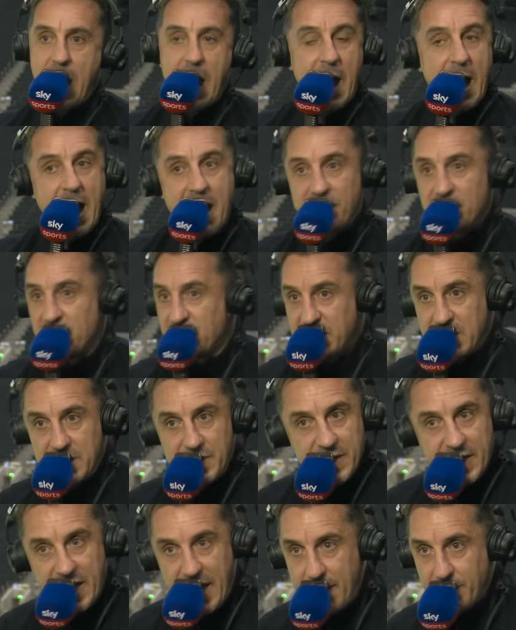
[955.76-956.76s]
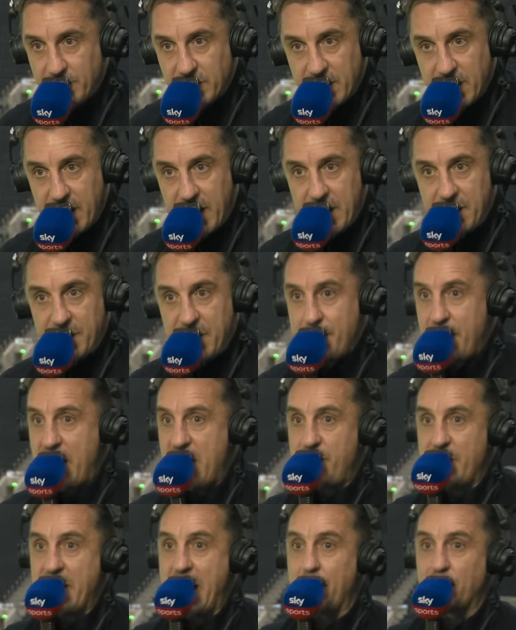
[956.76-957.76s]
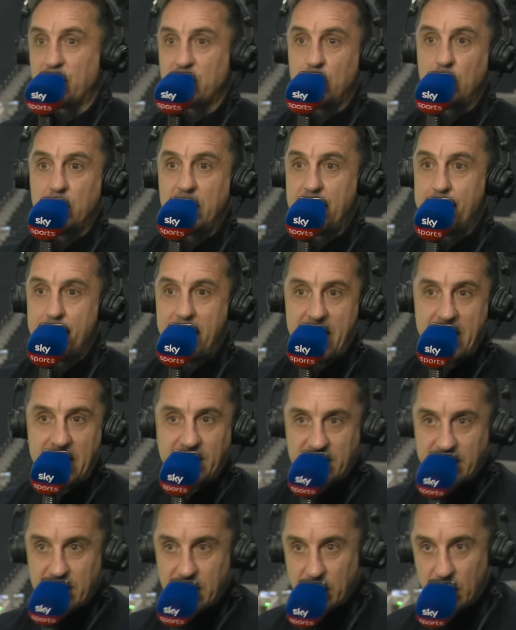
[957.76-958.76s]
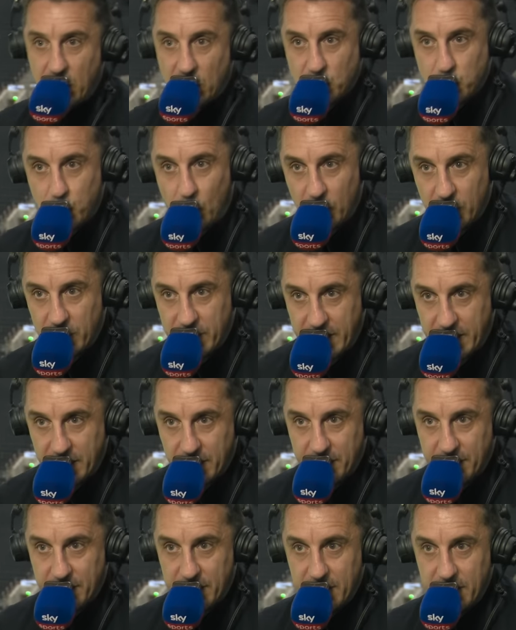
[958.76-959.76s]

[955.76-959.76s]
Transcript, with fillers: I haven't seen the game today. They may have been absolutely amazing and lost 1 0.